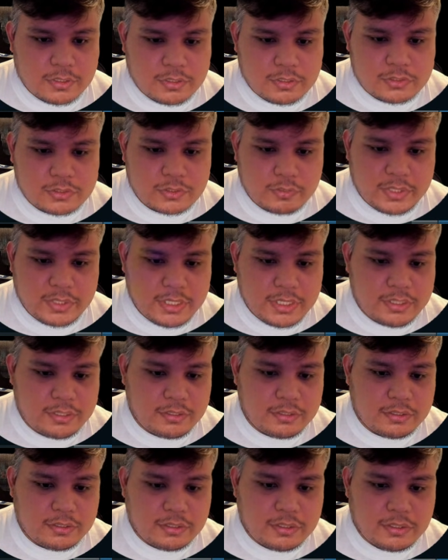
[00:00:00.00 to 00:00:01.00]
So
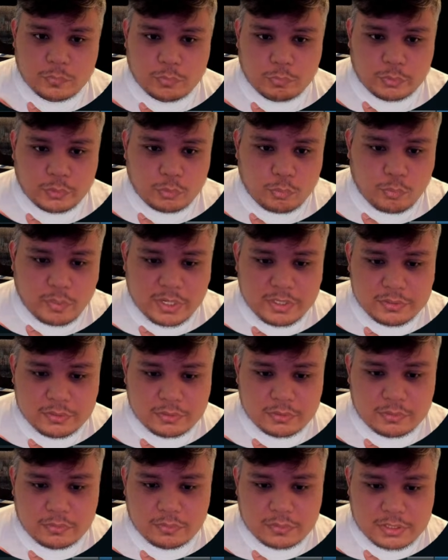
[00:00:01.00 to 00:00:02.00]
here, what you want to
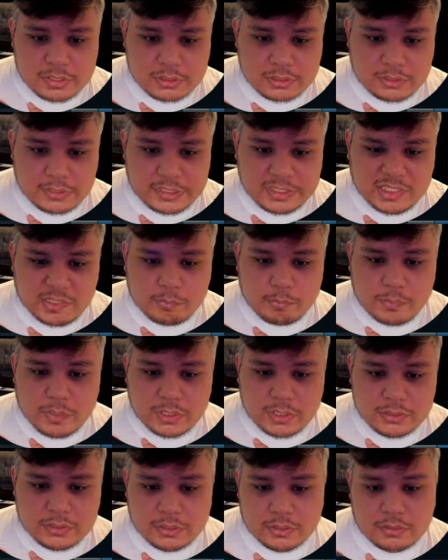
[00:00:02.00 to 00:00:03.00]
do is click the
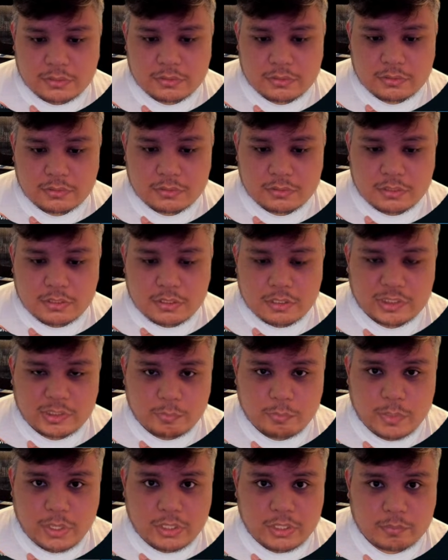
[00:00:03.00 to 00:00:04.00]
button on
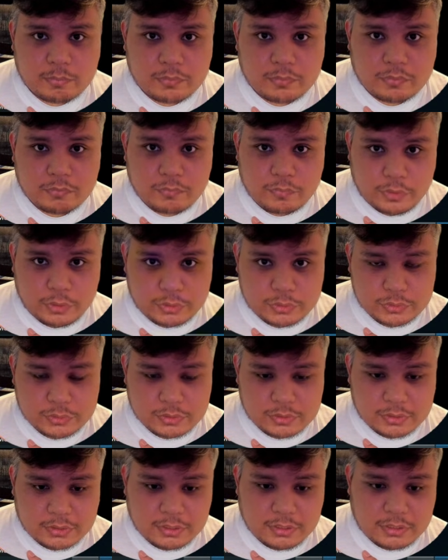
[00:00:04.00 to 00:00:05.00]
the bottom first,
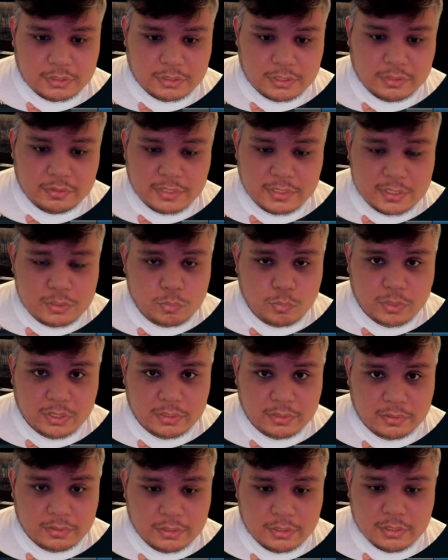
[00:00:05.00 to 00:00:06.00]
not this
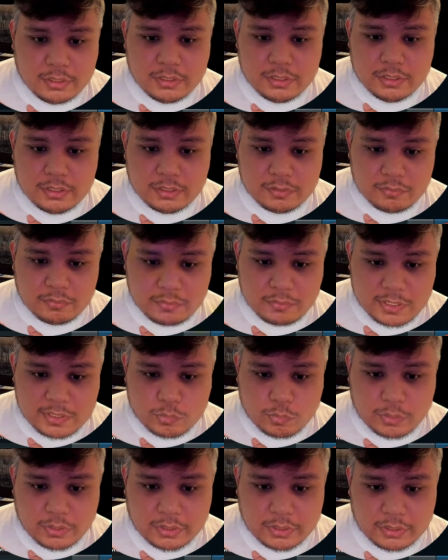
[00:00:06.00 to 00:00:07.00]
one,
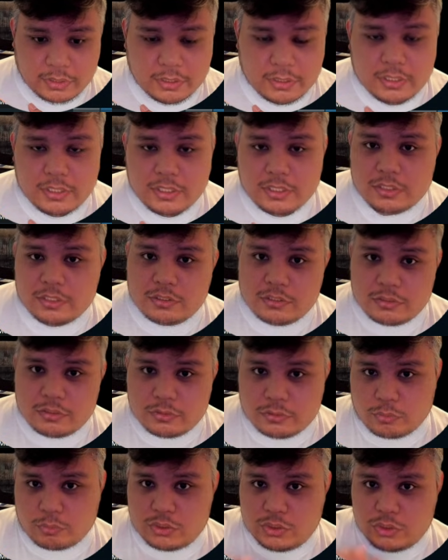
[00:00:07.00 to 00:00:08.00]
this one.
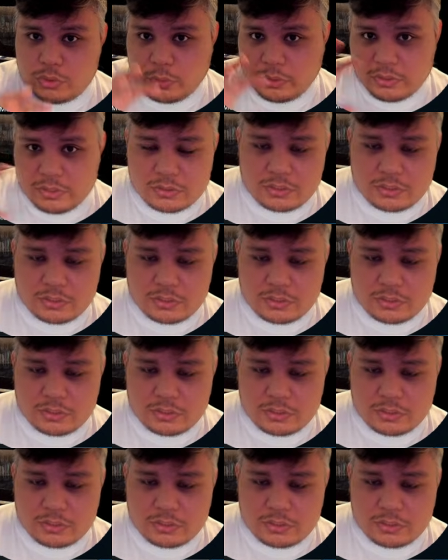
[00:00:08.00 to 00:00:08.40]
So join the